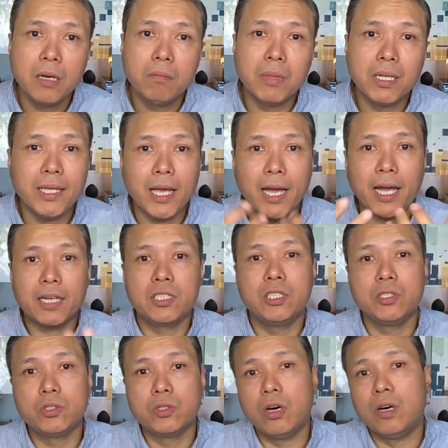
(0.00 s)
but the
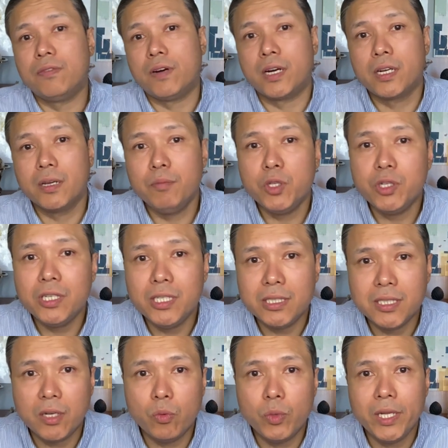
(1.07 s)
actions of our communities
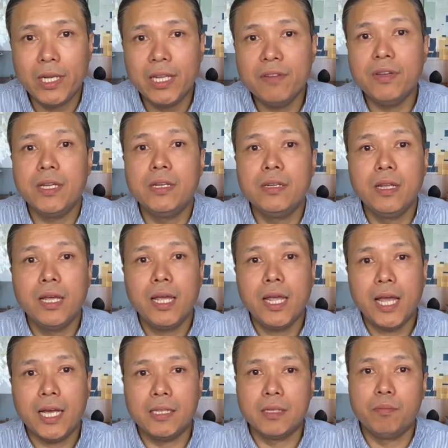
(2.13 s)
that we live in
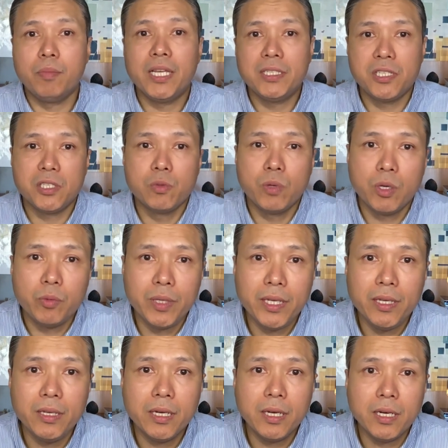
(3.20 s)
and the places where
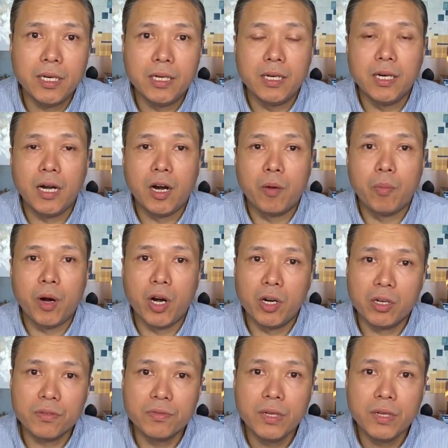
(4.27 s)
we are part of.